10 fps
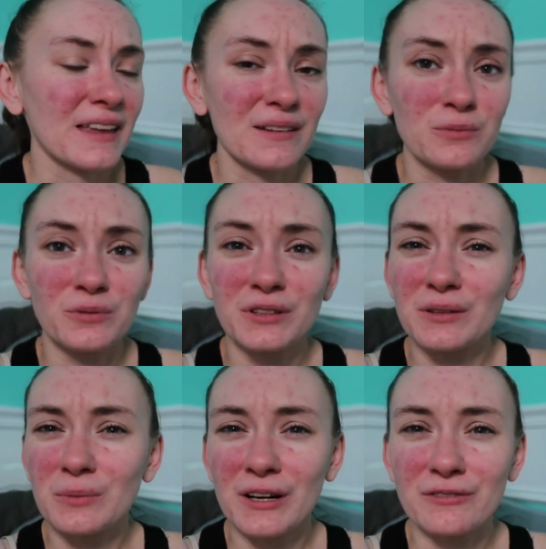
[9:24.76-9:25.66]
like
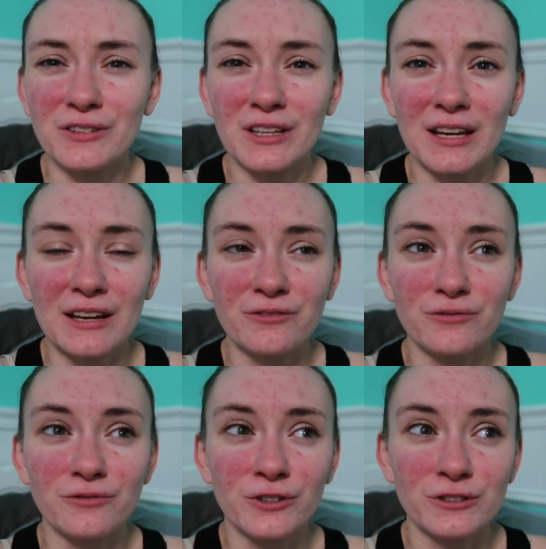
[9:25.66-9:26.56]
really where I feel like I
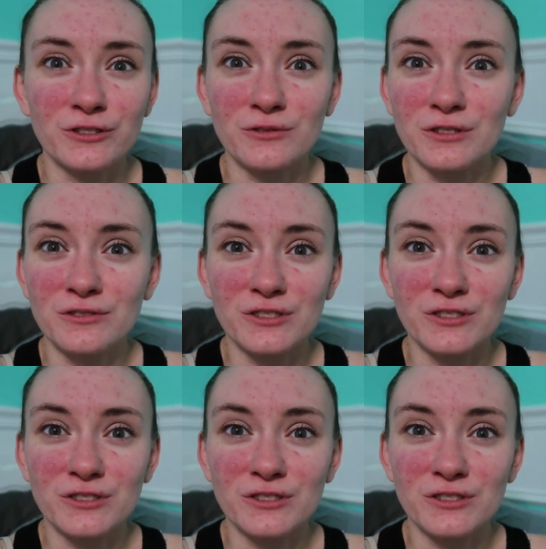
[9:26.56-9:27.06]
first sort